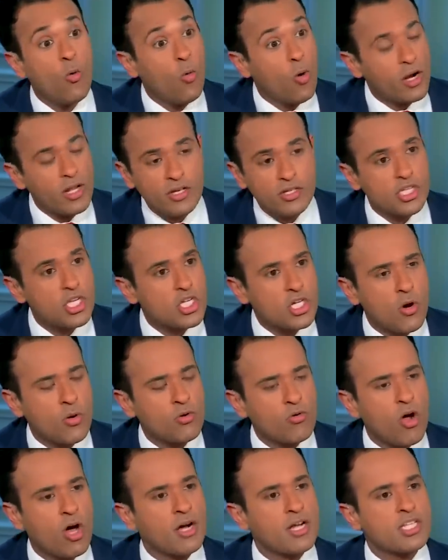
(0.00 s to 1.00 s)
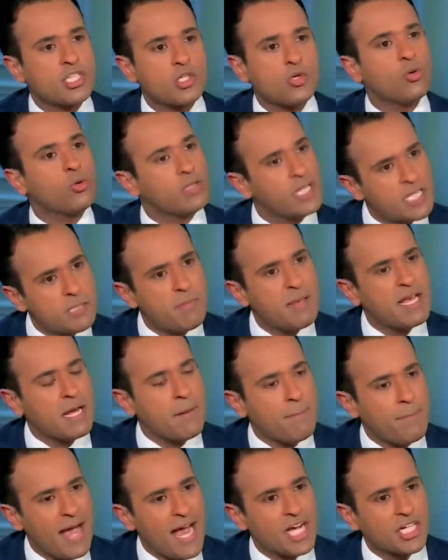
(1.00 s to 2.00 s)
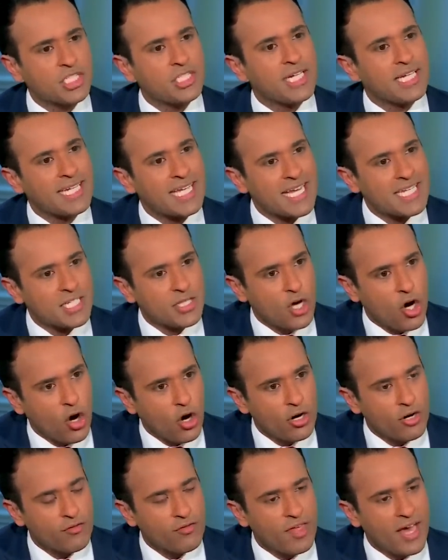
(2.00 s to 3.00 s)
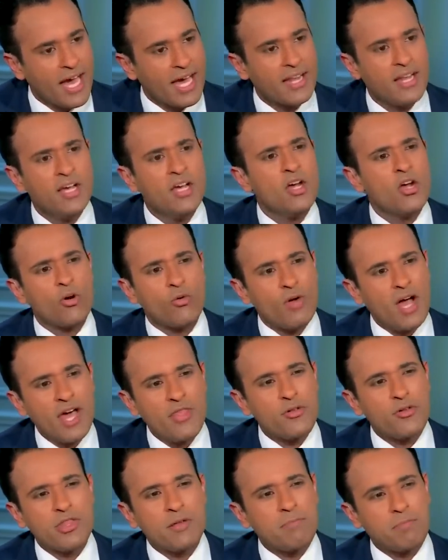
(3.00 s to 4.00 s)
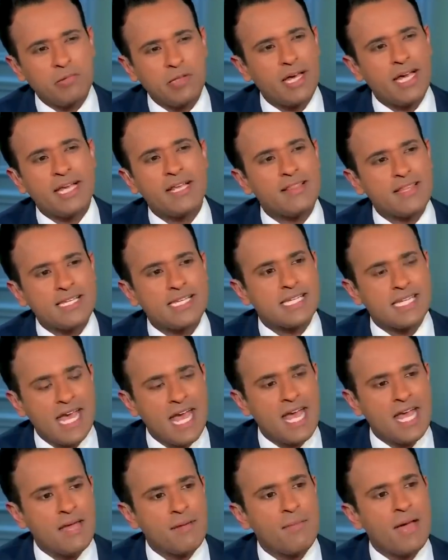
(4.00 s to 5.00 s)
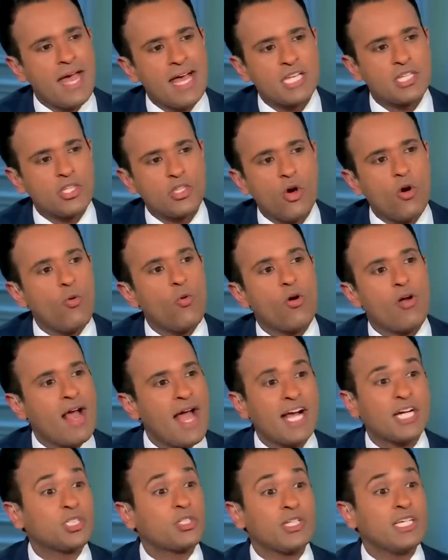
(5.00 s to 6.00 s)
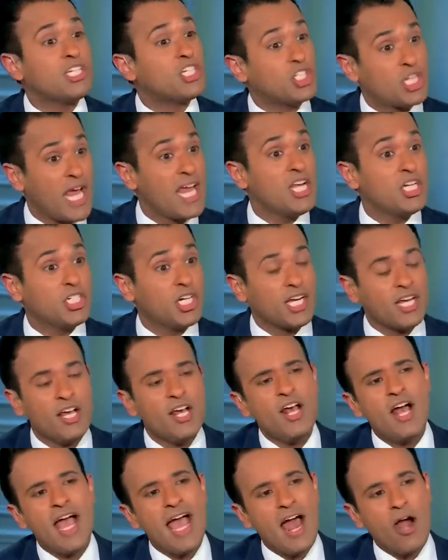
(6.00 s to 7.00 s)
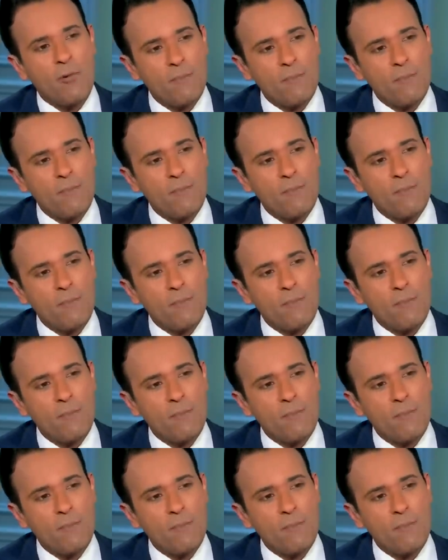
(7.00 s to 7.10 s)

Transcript: What else is going wrong at school? Let's be compassionate and get to the heart of that, rather than playing this game as though we're actually changing right.